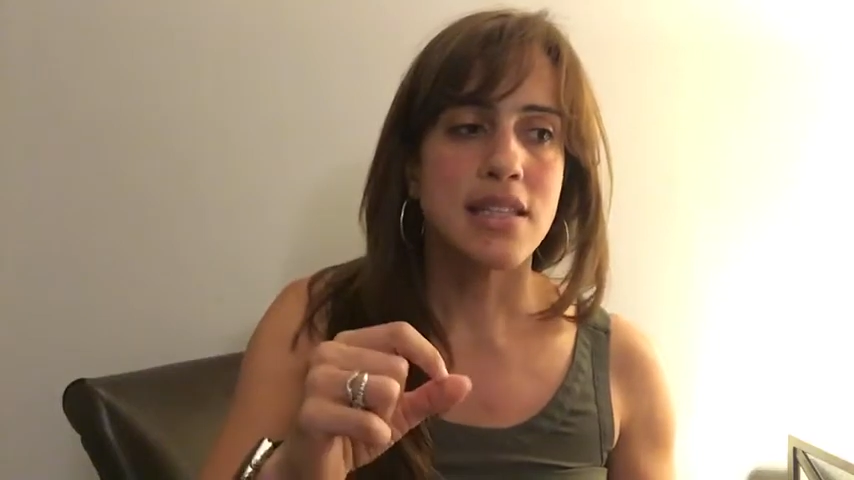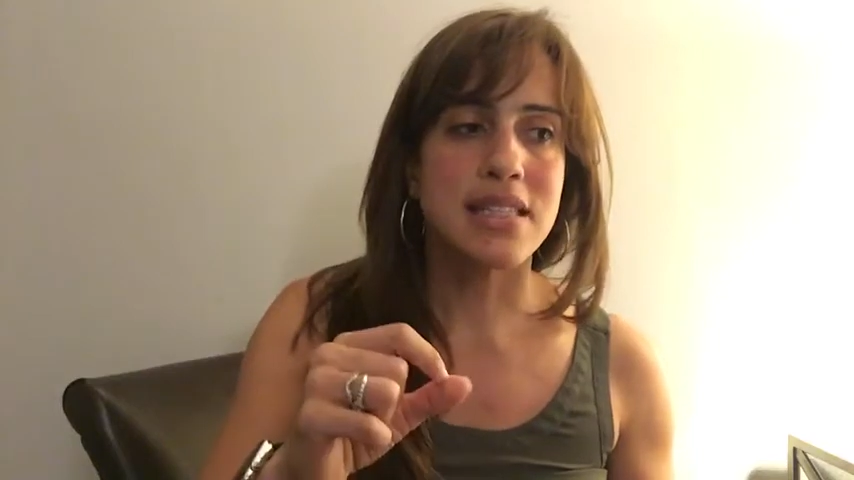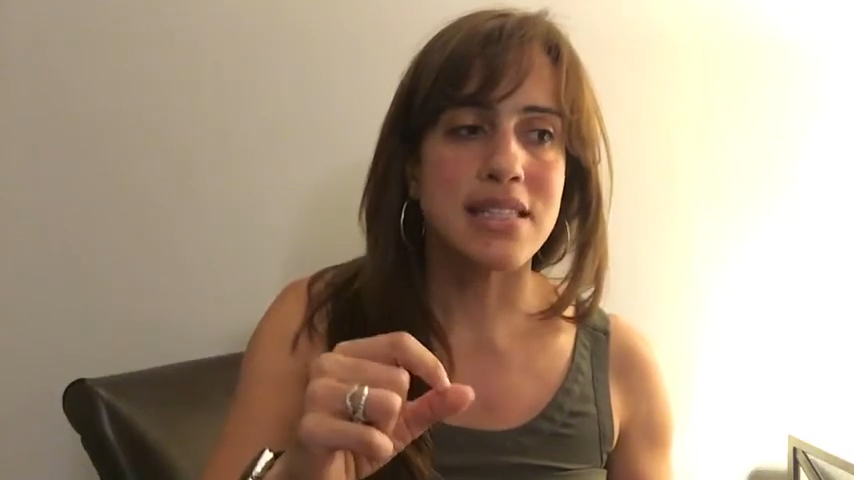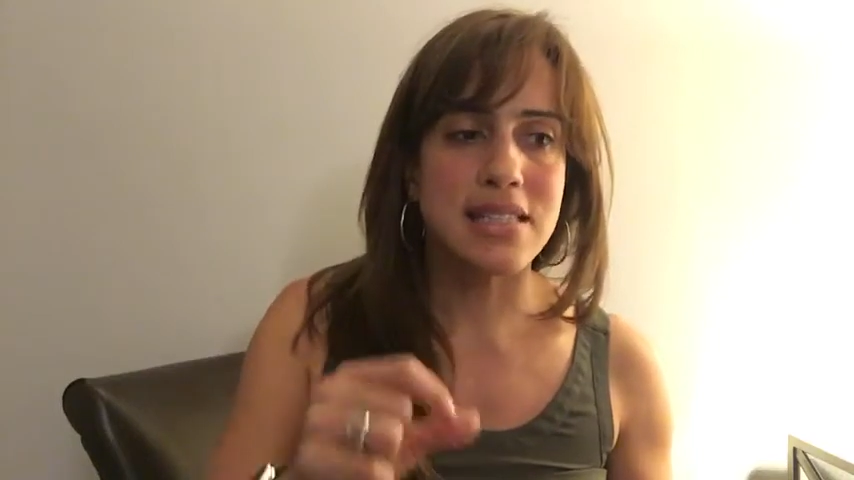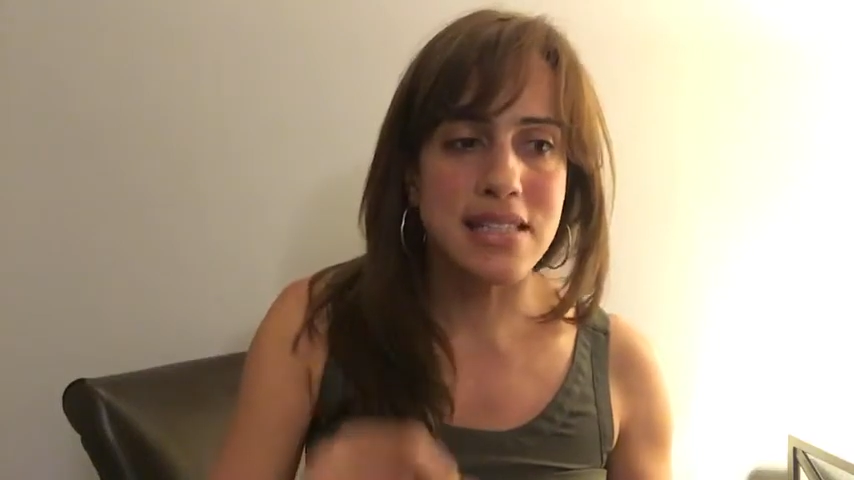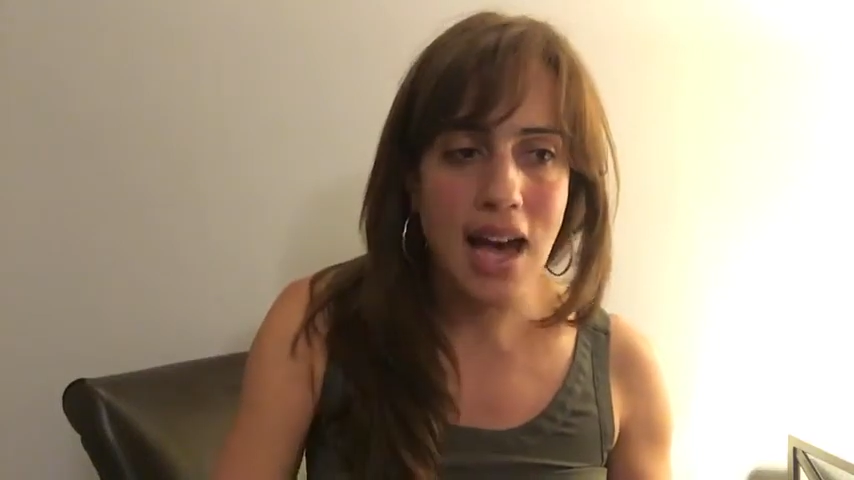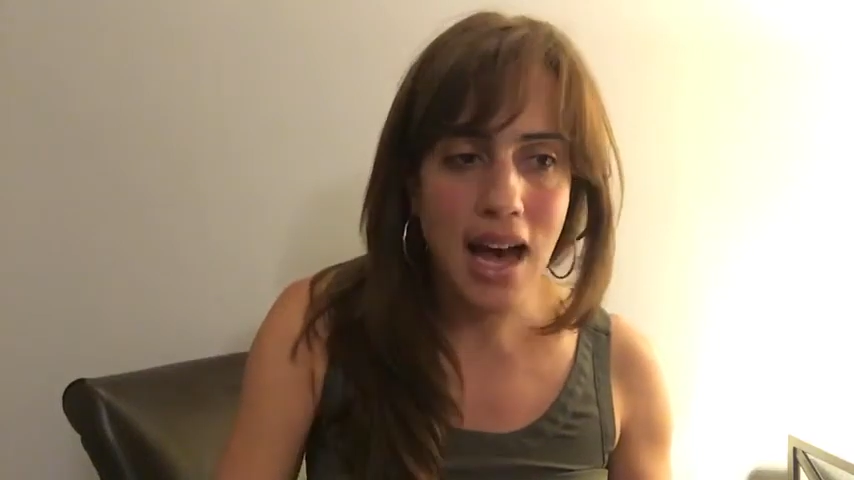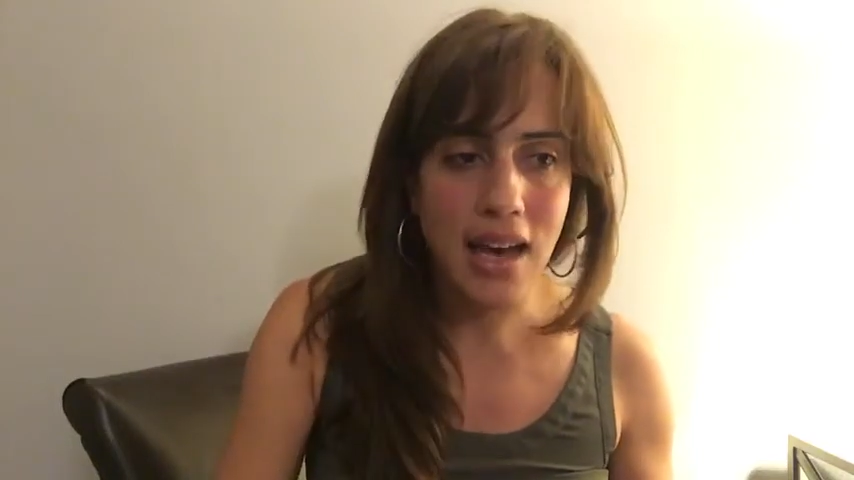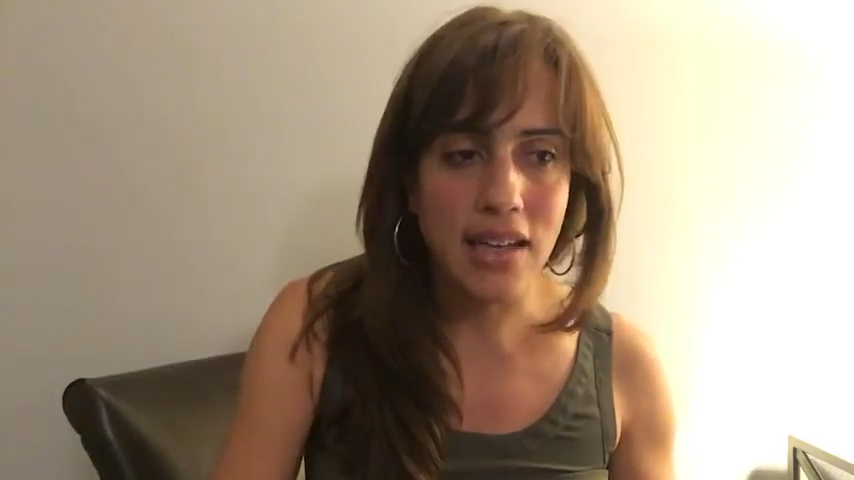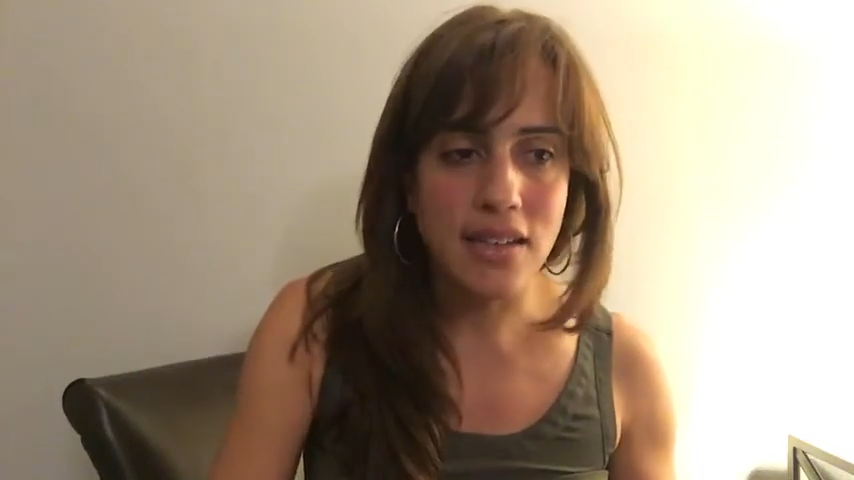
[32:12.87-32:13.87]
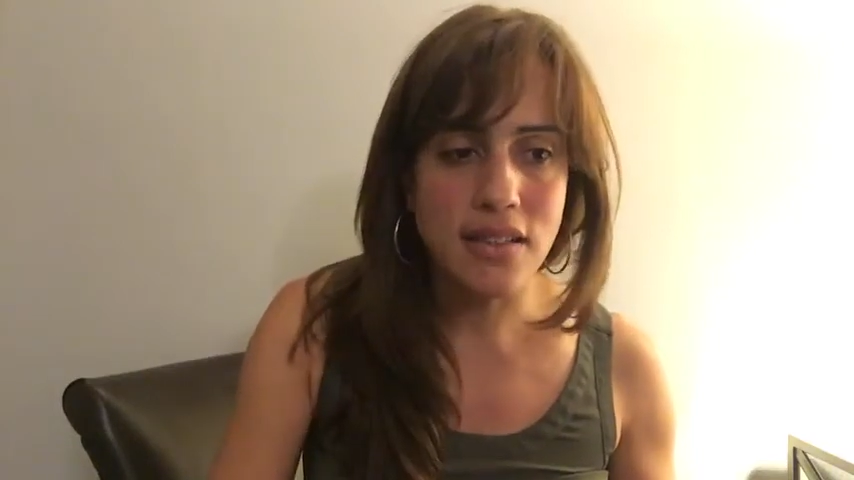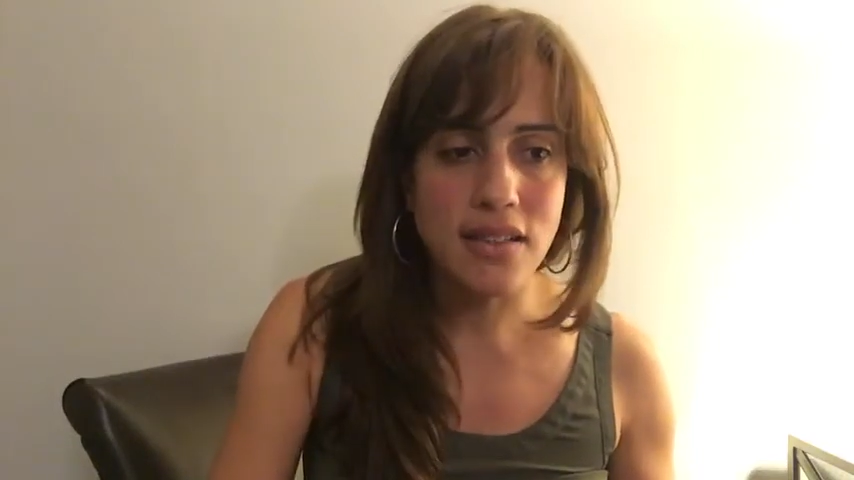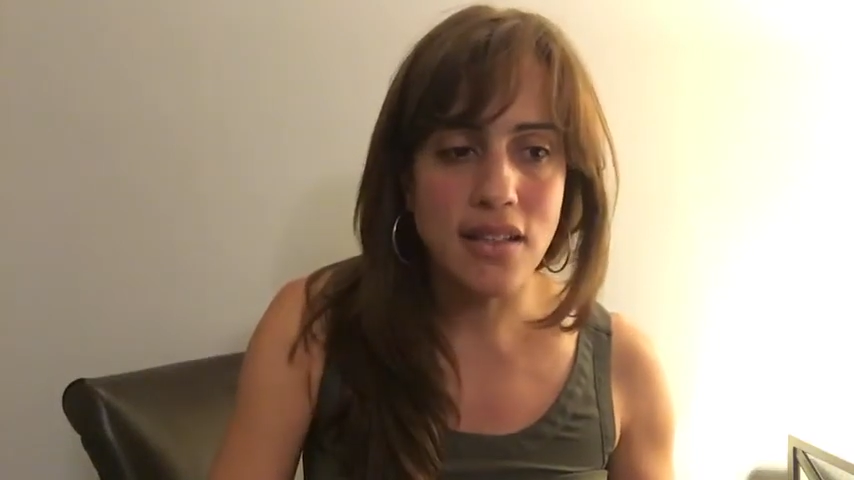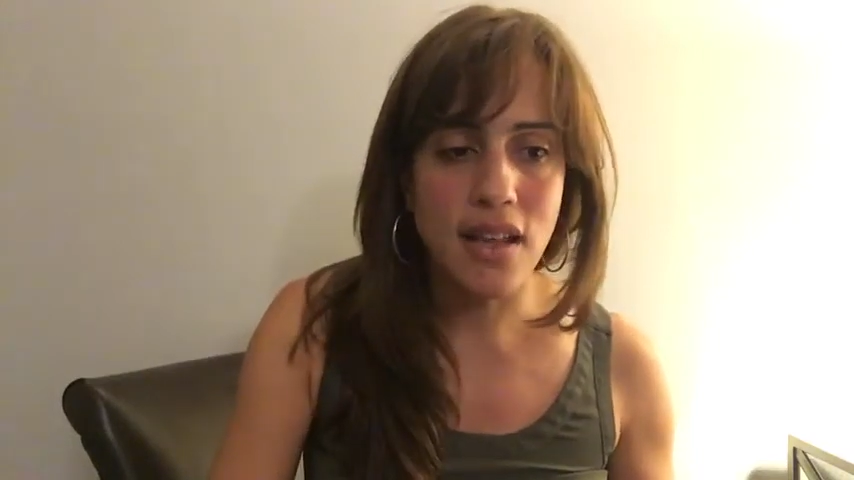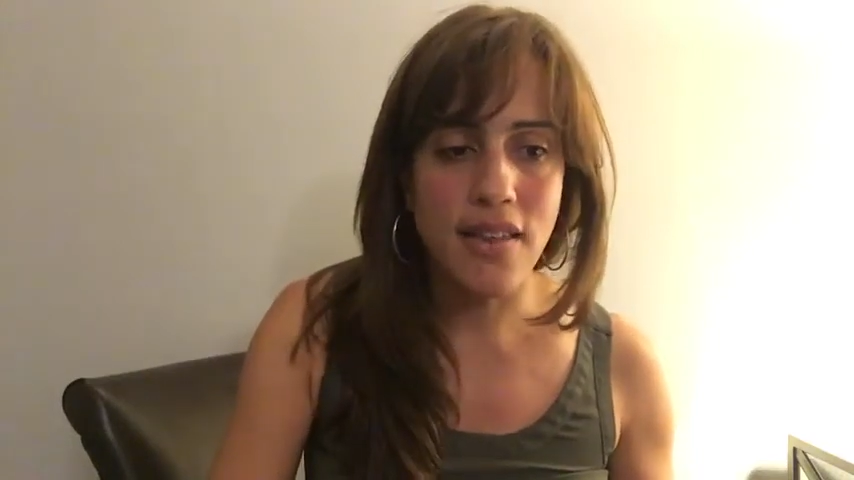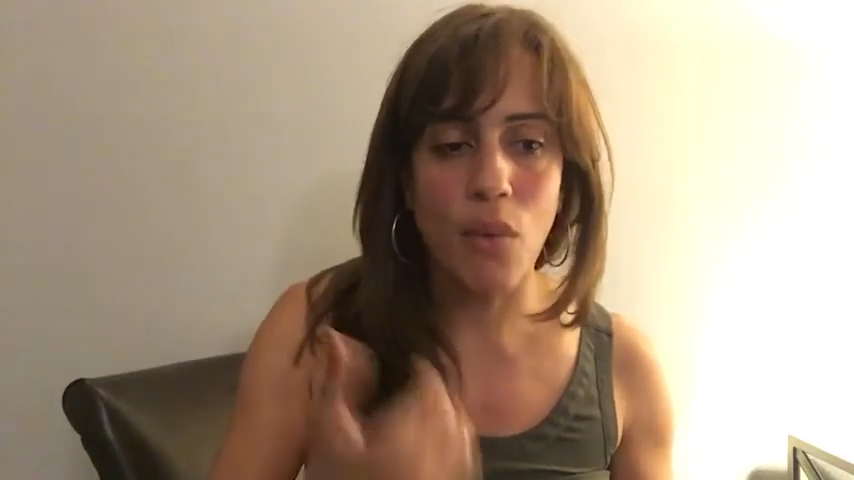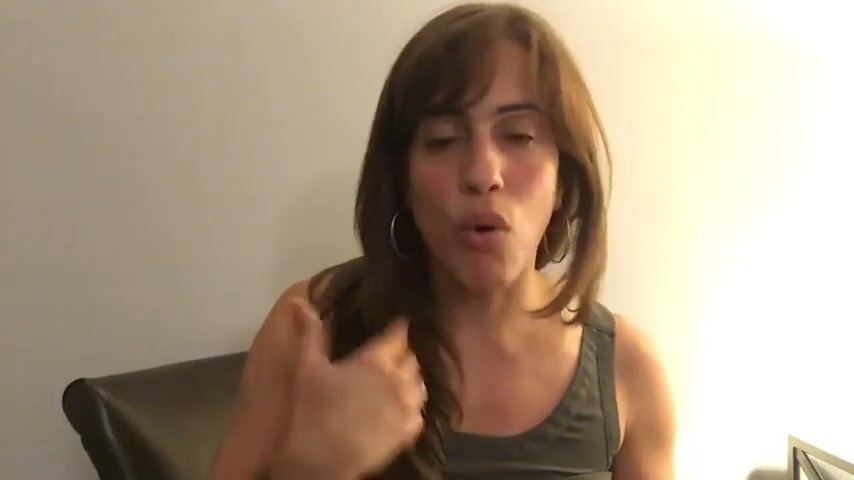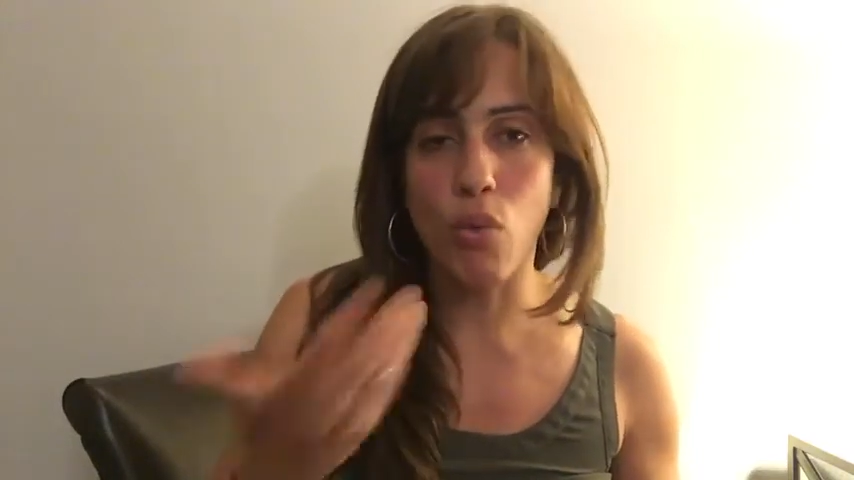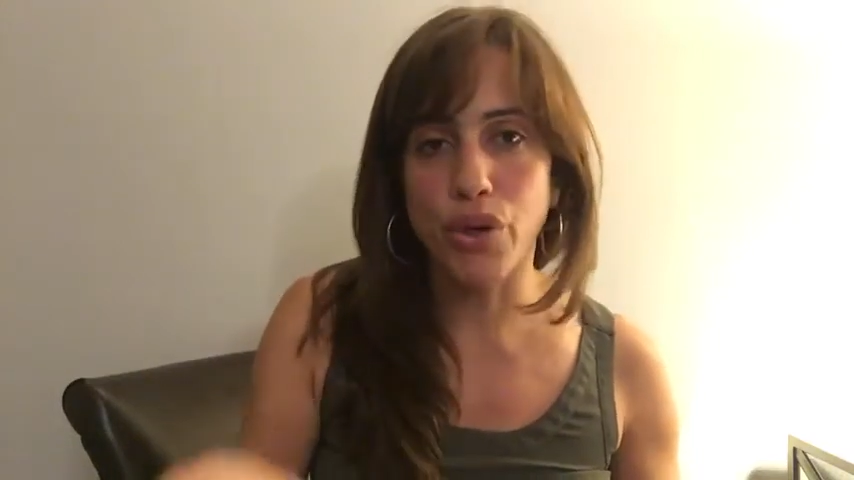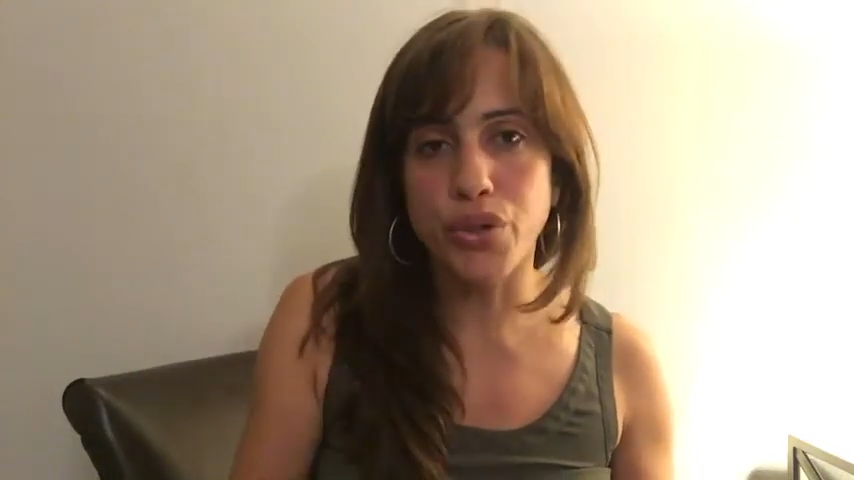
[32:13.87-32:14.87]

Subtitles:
decide that what we're